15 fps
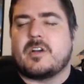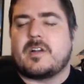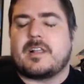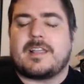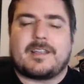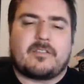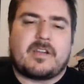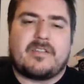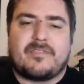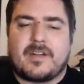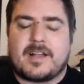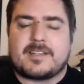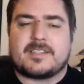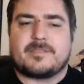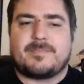I like Gray
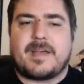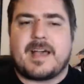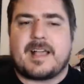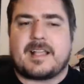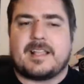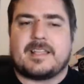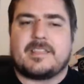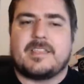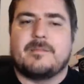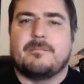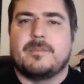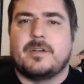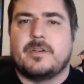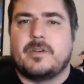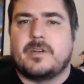Fox is back. I like the
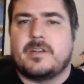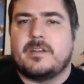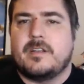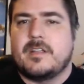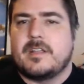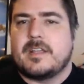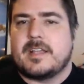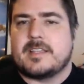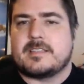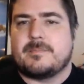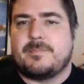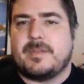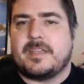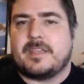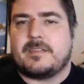Moon as a
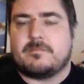big